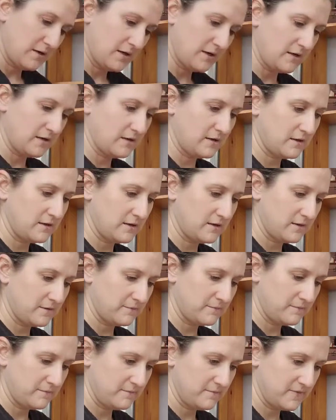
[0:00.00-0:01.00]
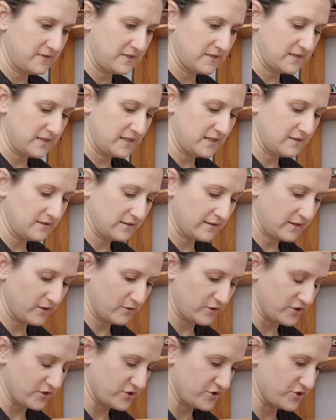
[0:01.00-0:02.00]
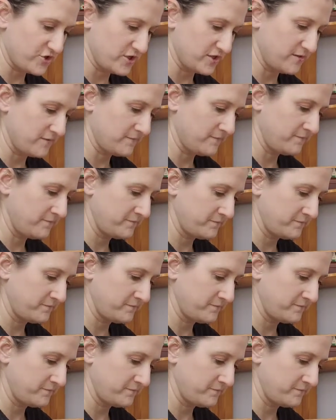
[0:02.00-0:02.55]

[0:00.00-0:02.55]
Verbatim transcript: Um, The Kneeling Christian.